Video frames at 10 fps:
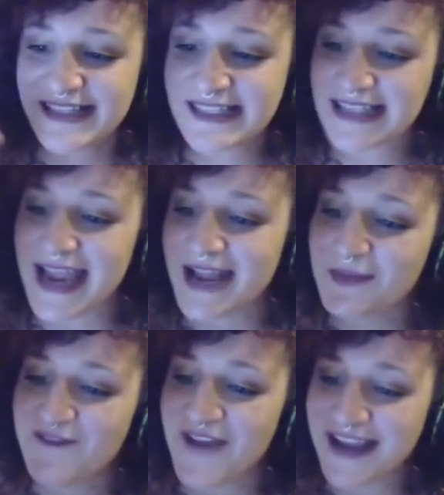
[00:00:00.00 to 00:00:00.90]
take
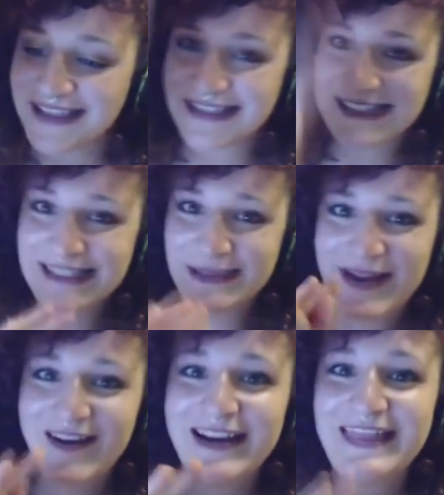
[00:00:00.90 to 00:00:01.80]
my face and
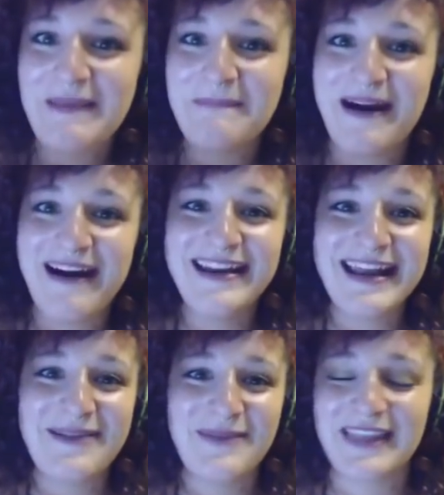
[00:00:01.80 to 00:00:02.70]
smear it in the mud
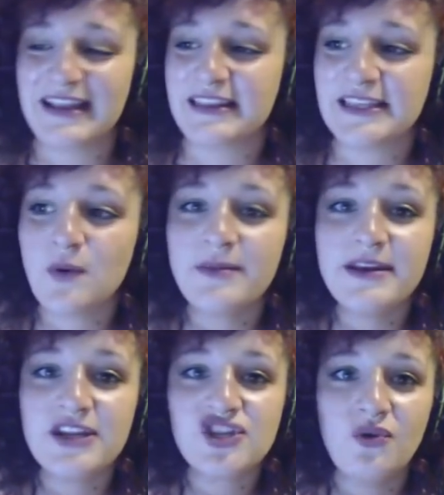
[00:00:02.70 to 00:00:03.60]
and been like this woman
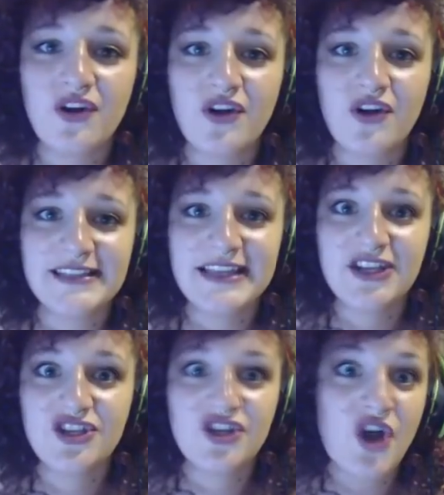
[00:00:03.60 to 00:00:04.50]
is so
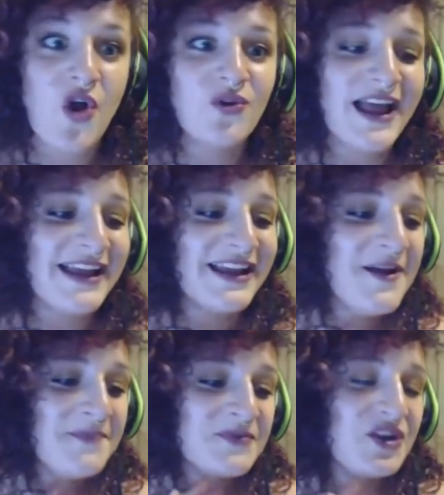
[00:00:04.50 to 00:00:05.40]
crazy, go like
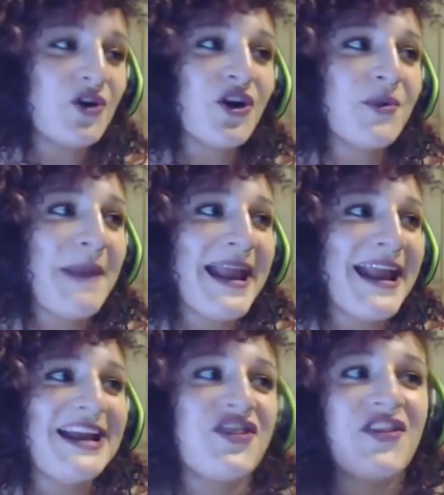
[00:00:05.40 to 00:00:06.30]
go to her
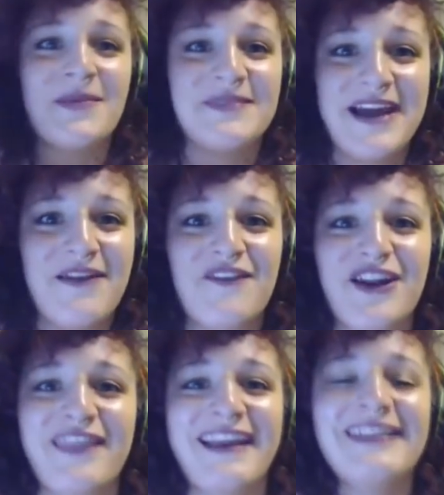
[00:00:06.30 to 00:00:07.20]
page and thumb down
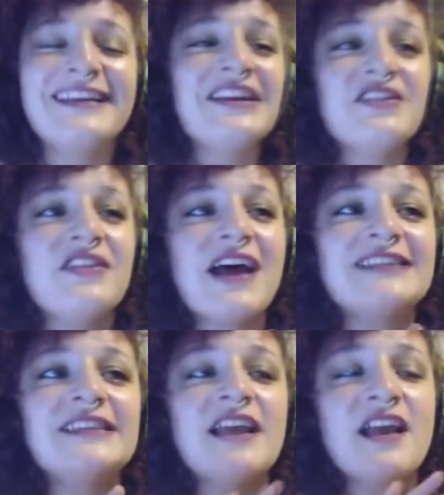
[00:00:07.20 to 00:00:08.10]
everything. Like
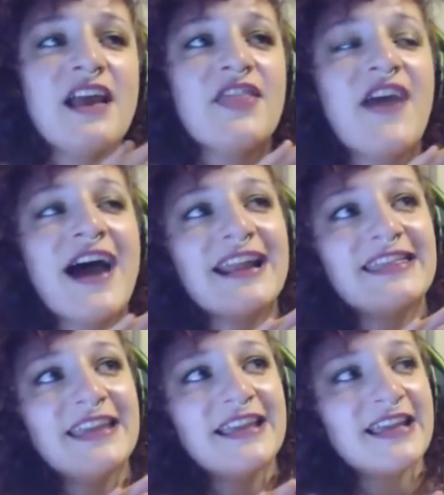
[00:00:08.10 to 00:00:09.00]
that's that I
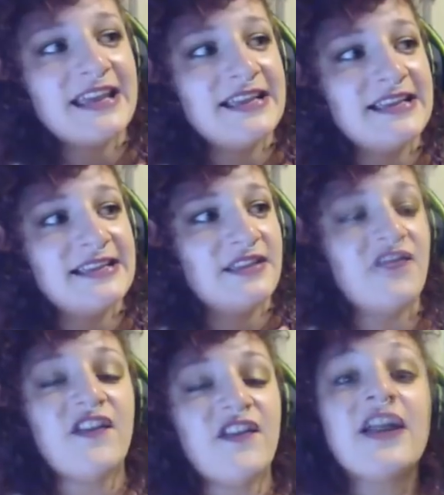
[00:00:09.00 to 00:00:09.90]
think is the
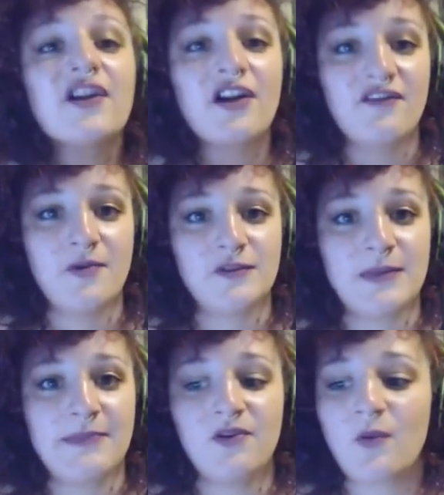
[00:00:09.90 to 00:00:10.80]
fear of most
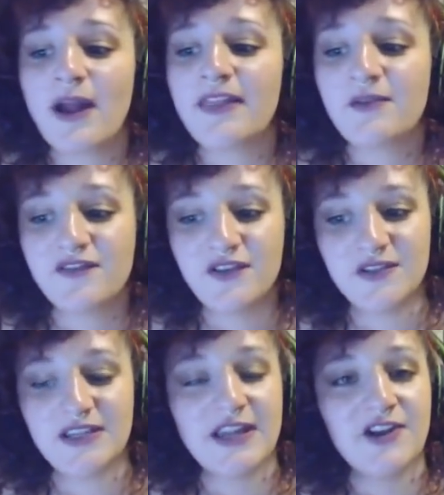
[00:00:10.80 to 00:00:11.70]
people and why they
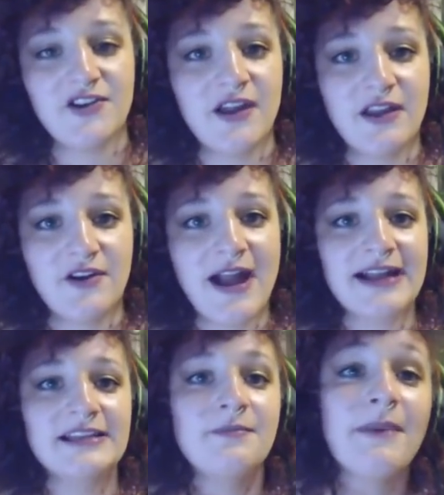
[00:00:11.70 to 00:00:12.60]
refuse to inter-
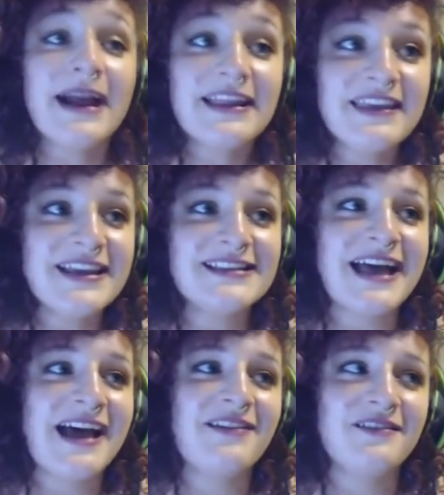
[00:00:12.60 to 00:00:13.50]
interact. My thing is
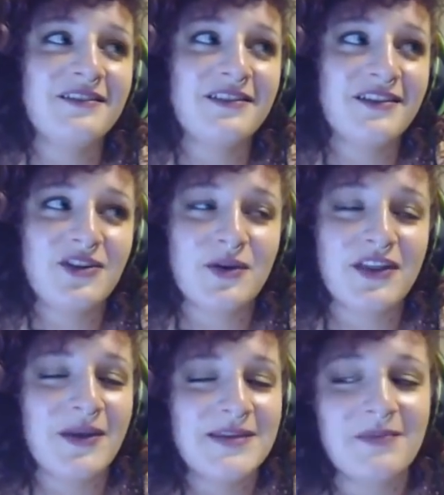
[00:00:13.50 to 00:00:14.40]
that you
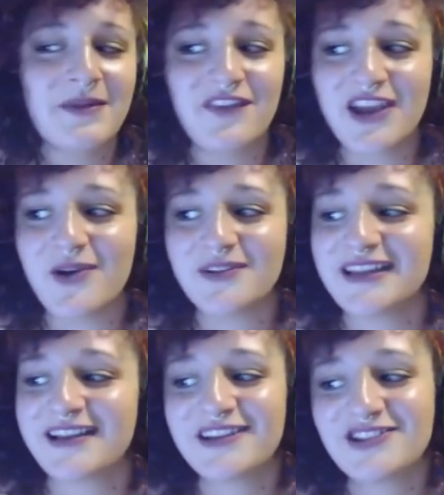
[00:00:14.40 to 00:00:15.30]
could thumb down my video, it's
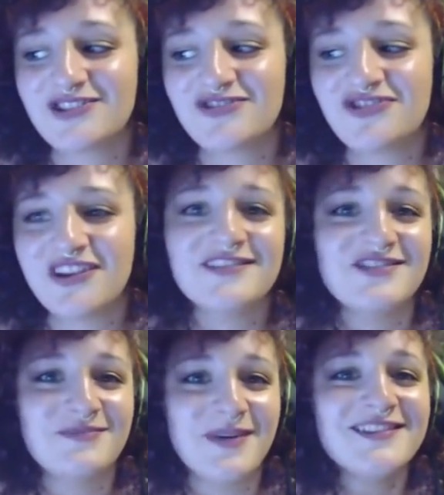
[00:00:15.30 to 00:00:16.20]
not going to
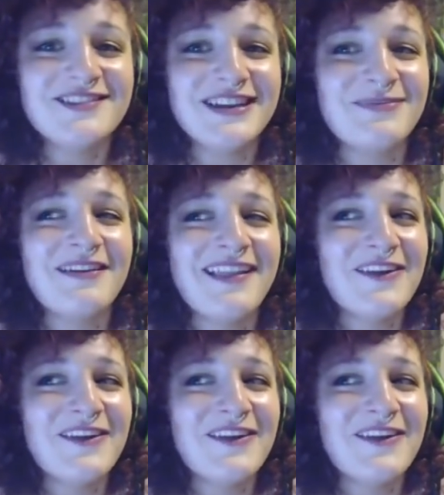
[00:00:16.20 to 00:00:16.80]
changed much in my life.